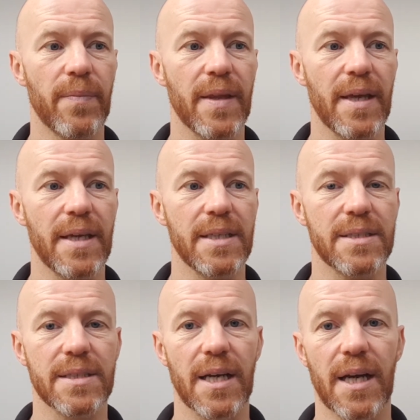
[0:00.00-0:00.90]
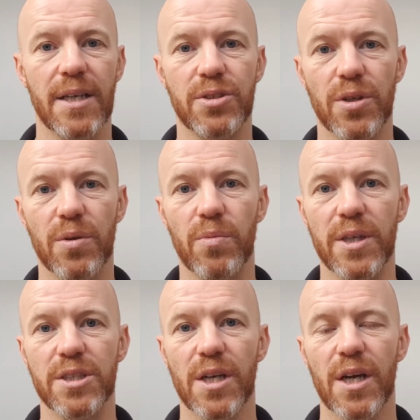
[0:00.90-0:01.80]
is a drug
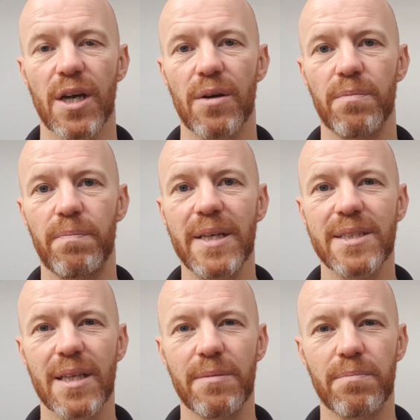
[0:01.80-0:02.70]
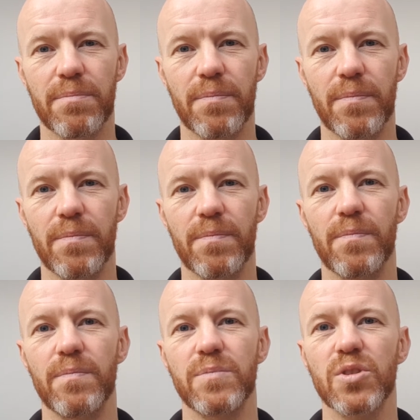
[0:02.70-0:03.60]
which basically
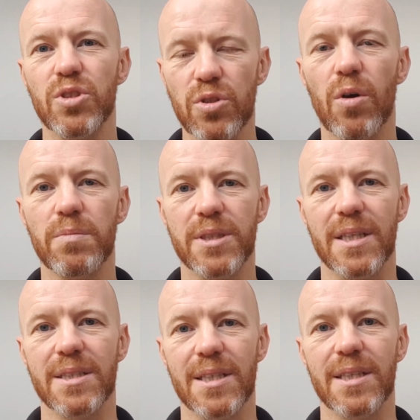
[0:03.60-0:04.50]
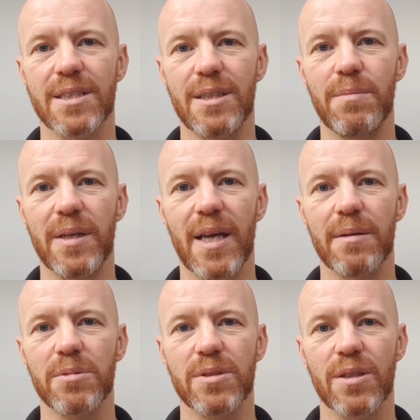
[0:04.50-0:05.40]
stops anxiety being
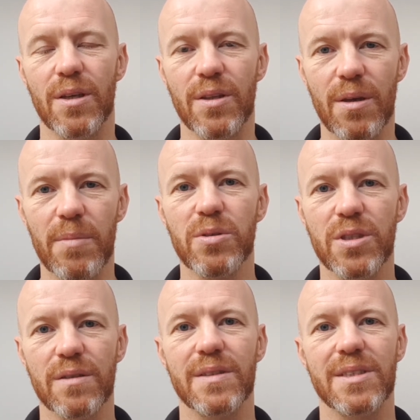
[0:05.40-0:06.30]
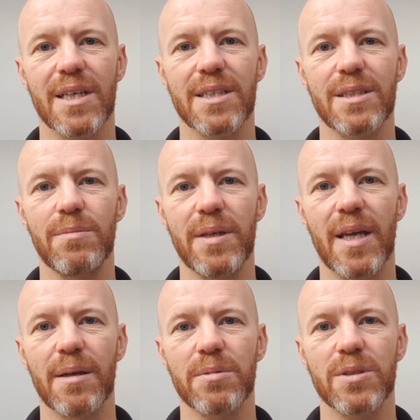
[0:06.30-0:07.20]
able to, the emotional anxiety being
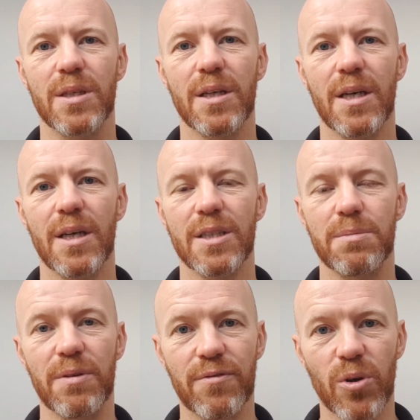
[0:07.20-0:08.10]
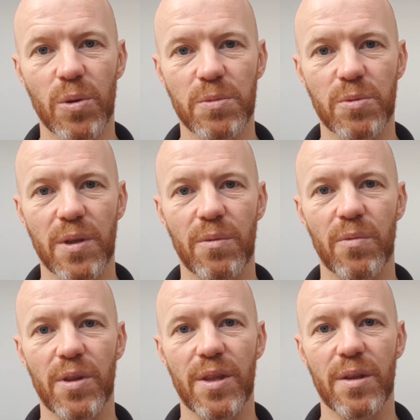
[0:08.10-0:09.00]
able to be formed
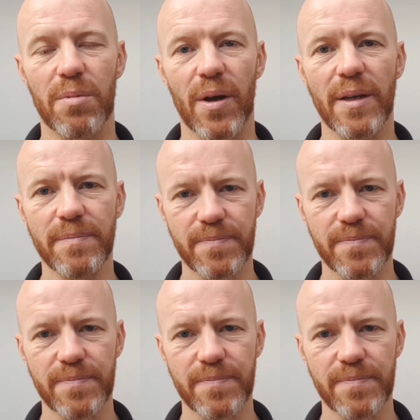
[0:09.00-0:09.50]
within the brain.